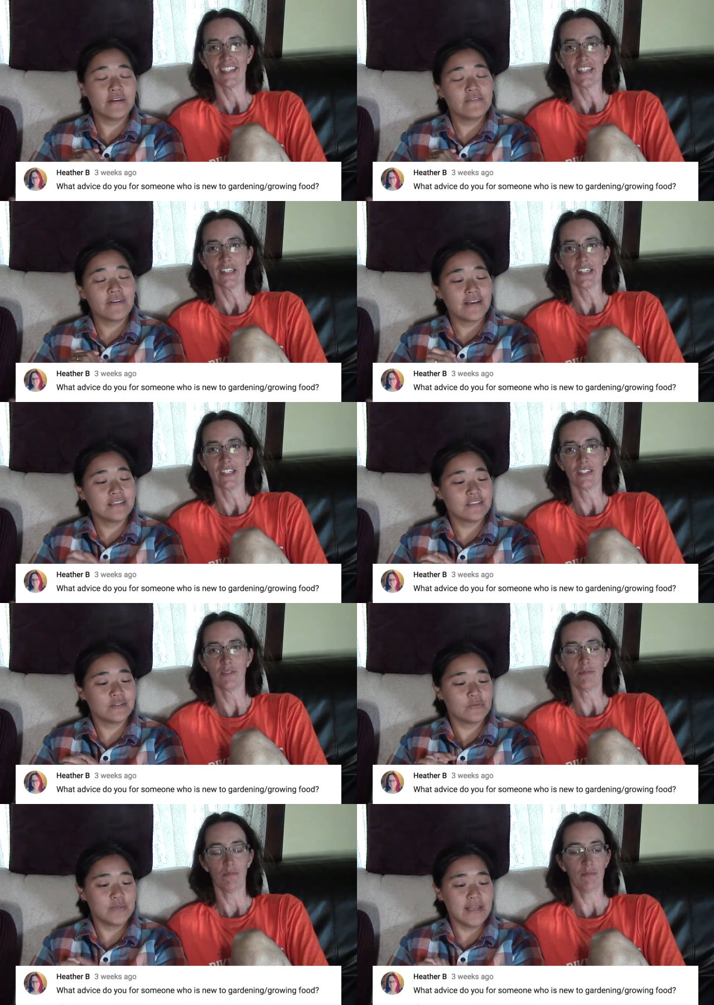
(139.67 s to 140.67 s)
Speaker 1: advice do
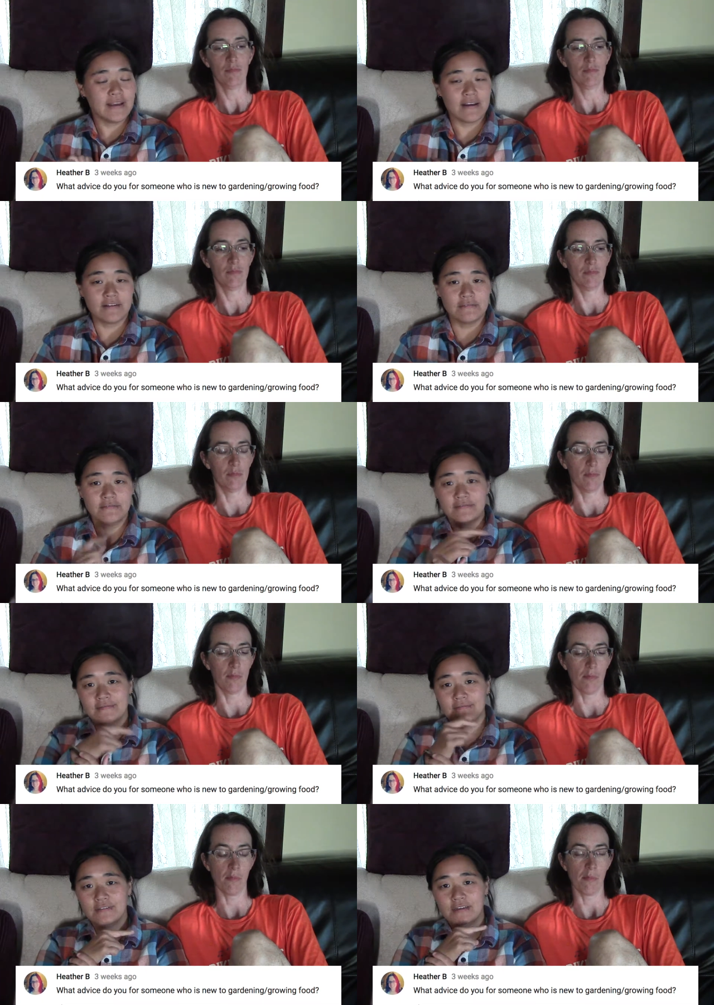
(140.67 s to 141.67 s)
we have
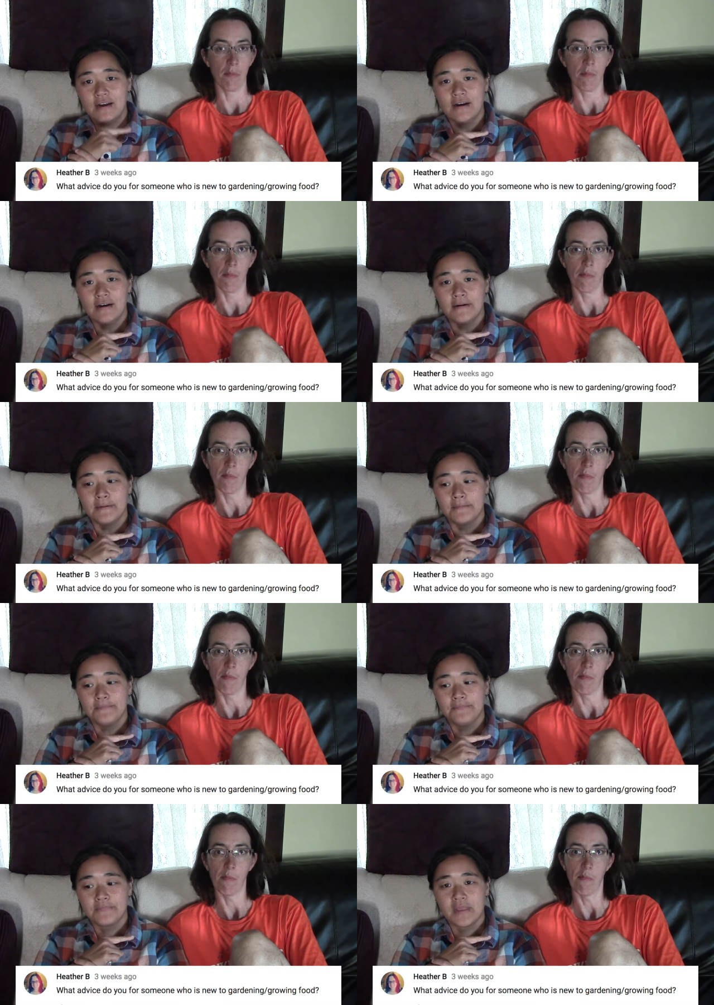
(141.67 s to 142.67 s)
um,
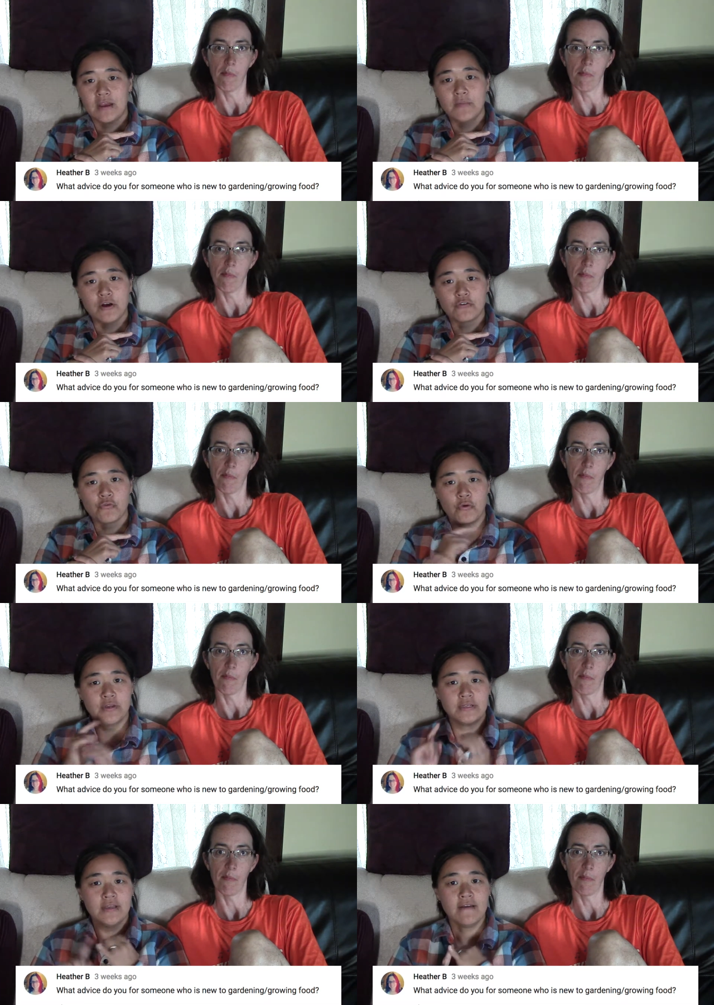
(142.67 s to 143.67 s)
about
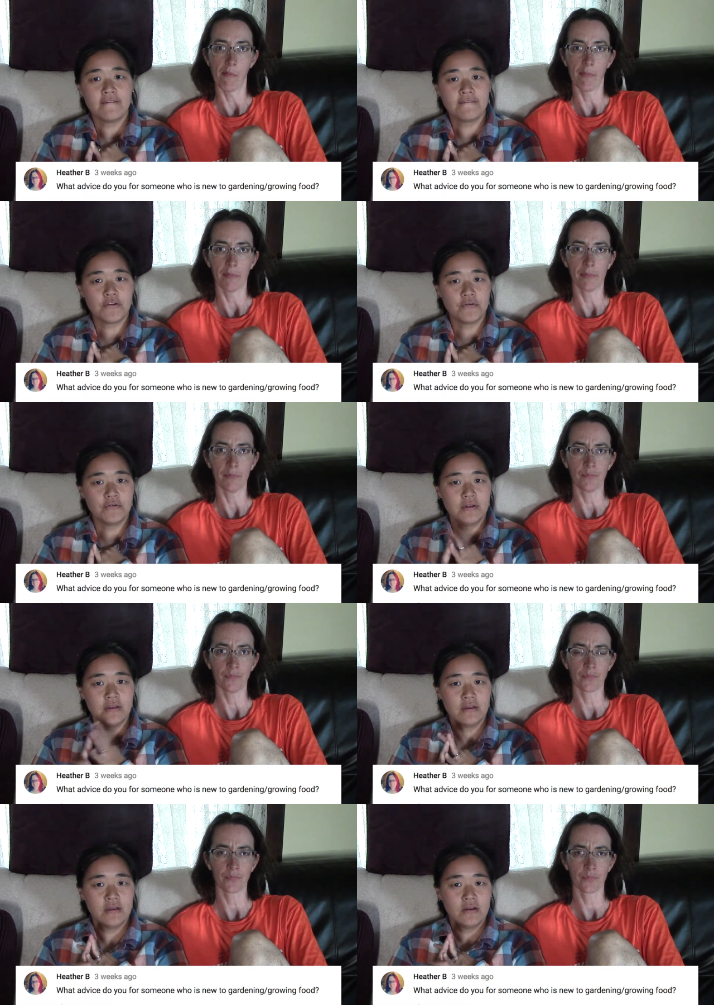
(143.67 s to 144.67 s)
growing food
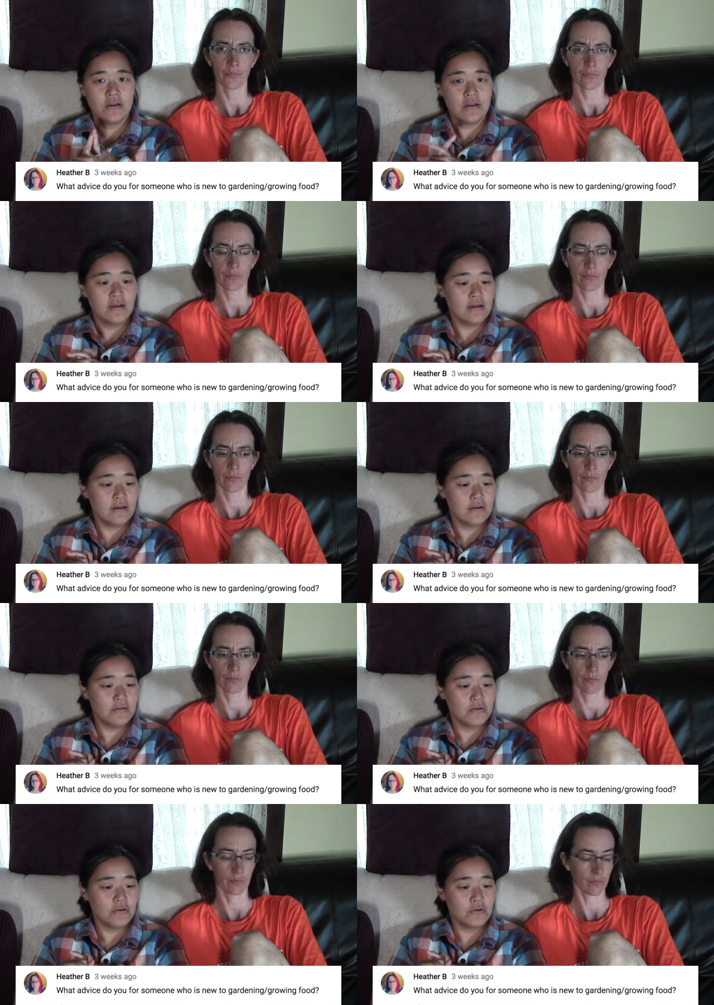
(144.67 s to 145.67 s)

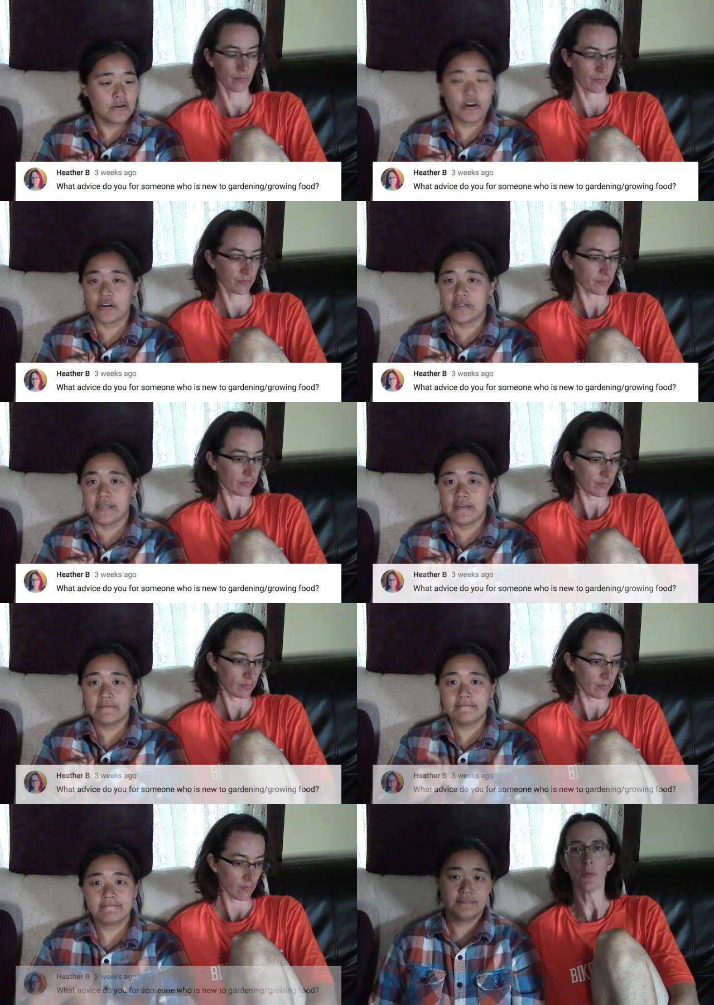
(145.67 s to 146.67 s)
Speaker 2: or gardening?"
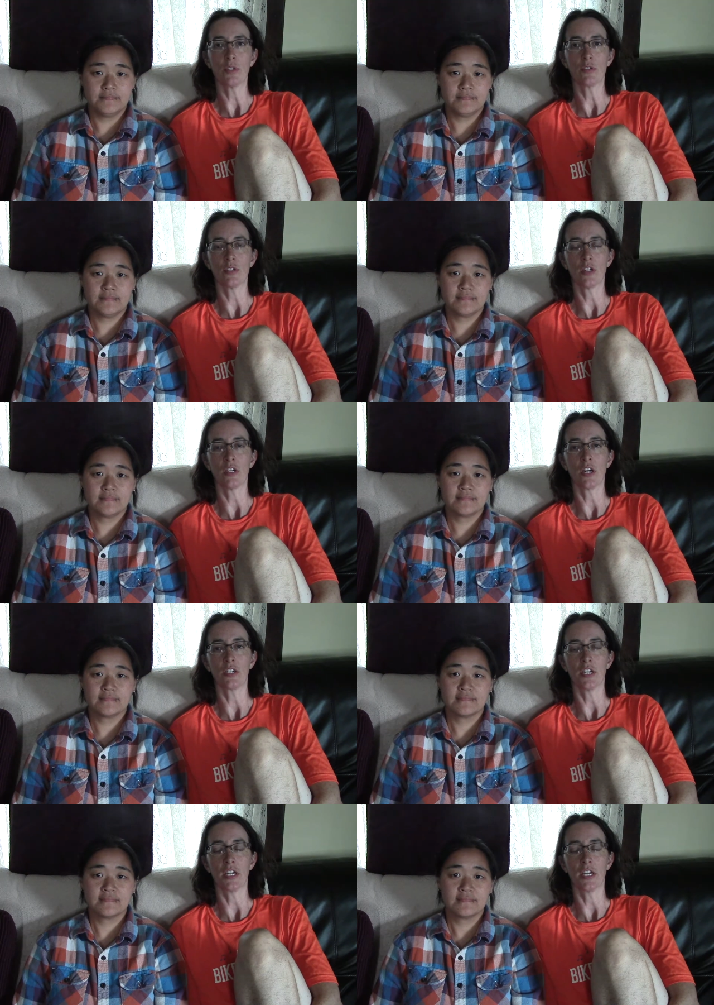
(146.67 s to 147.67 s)
When you start
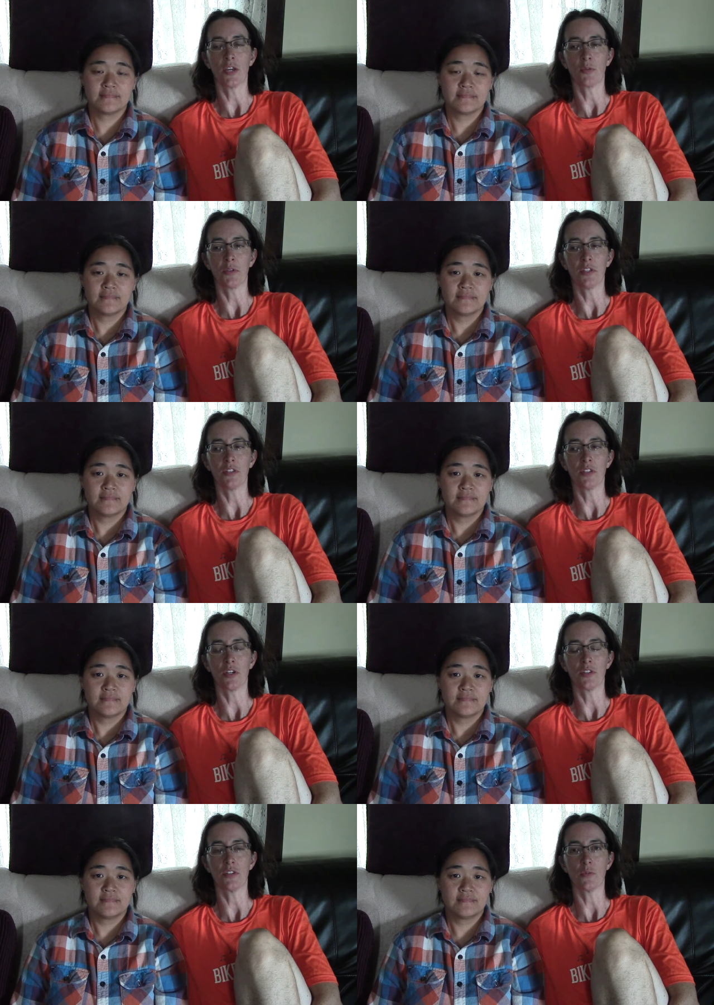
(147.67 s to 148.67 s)
gardening, it really
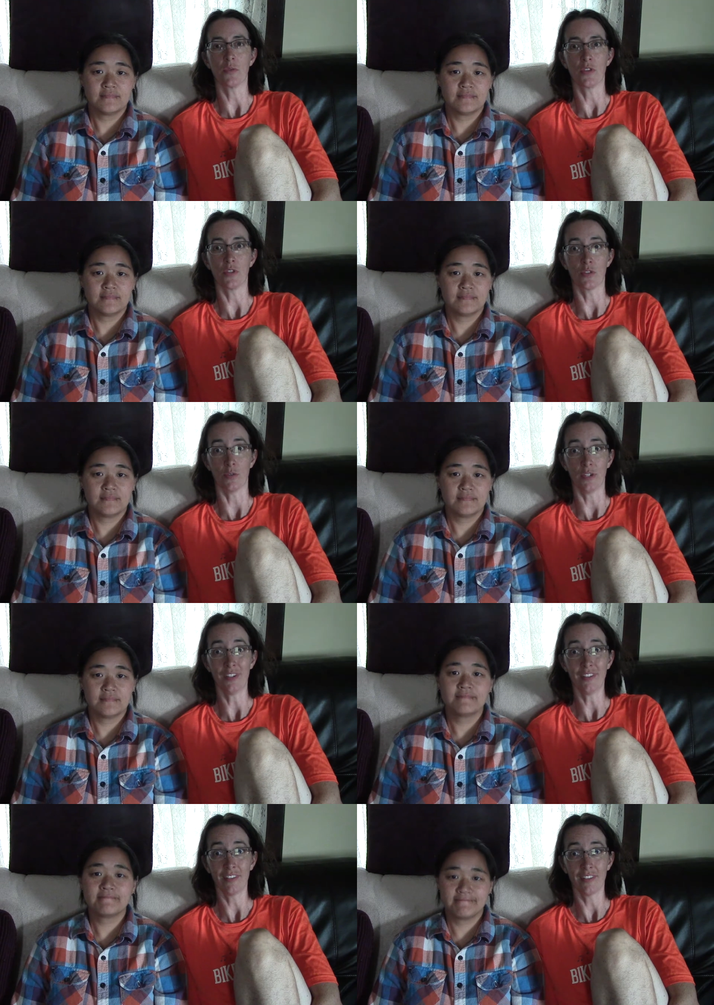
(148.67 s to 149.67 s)
starts with the
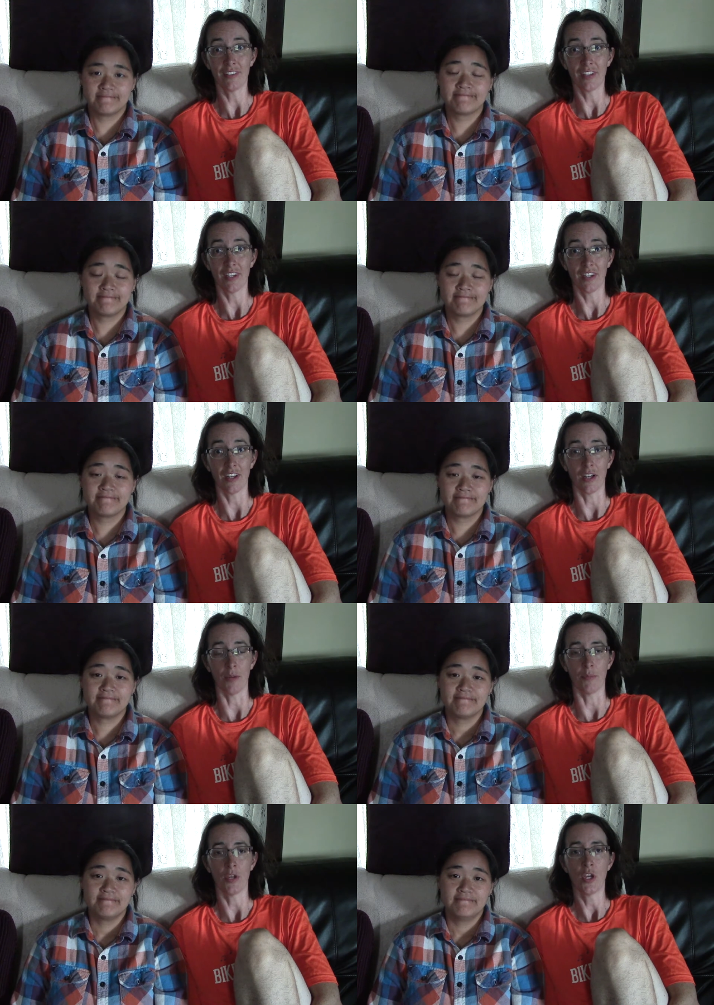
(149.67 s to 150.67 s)
soil um,
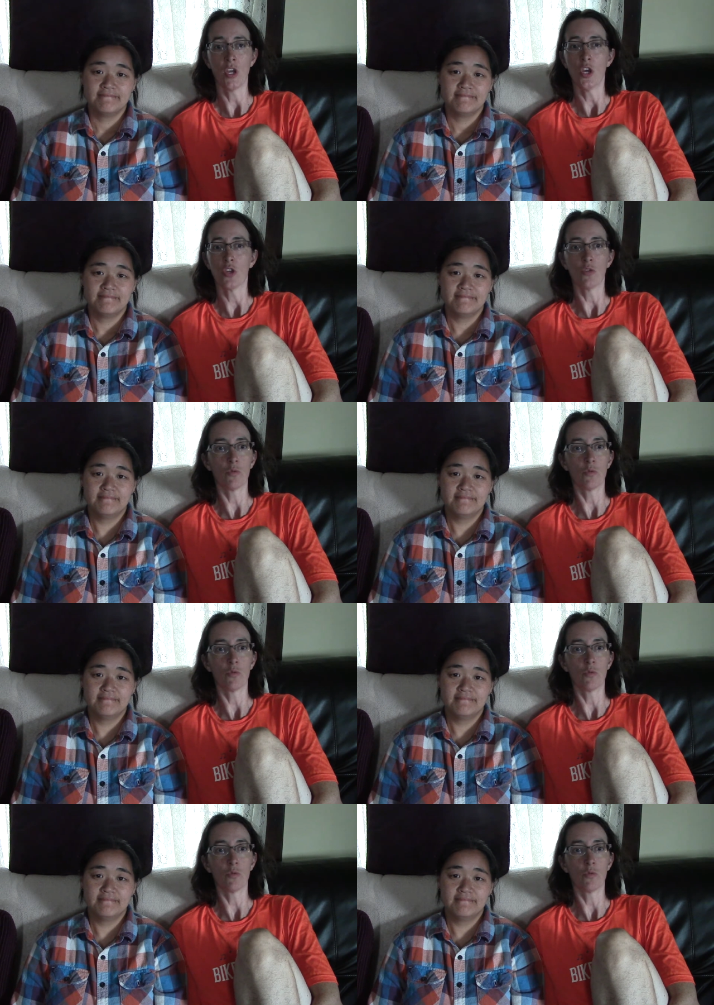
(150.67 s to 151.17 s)
you